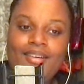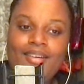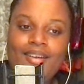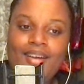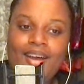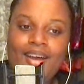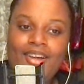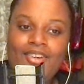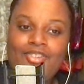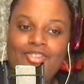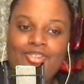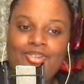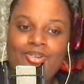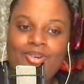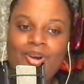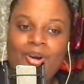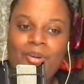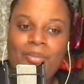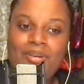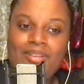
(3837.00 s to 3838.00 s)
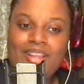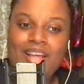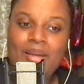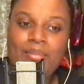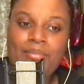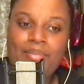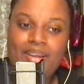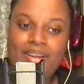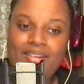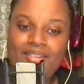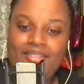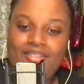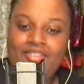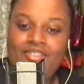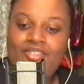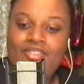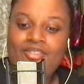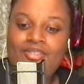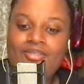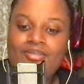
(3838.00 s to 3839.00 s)
I should know what that
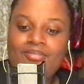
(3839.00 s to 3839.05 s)
means.